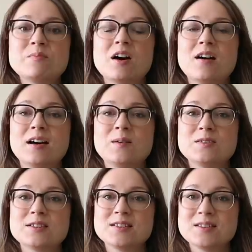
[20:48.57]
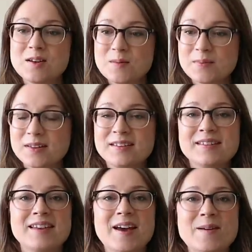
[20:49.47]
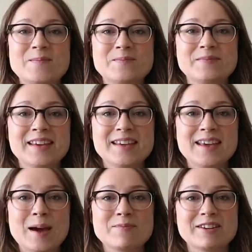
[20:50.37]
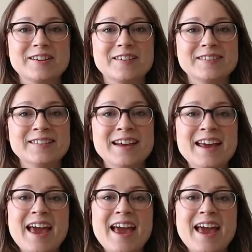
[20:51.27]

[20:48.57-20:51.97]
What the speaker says: But I will stop gabbering on,